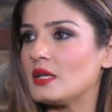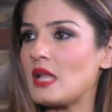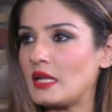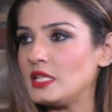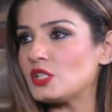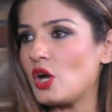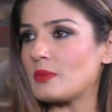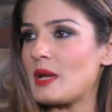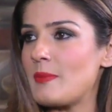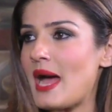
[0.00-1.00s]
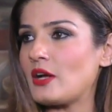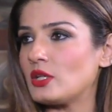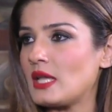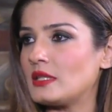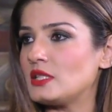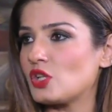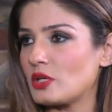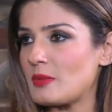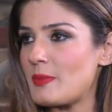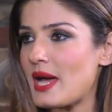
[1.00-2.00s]
Nani's got my back or Dadi's
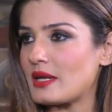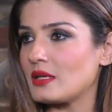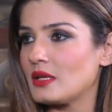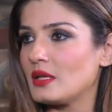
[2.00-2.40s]
got my back.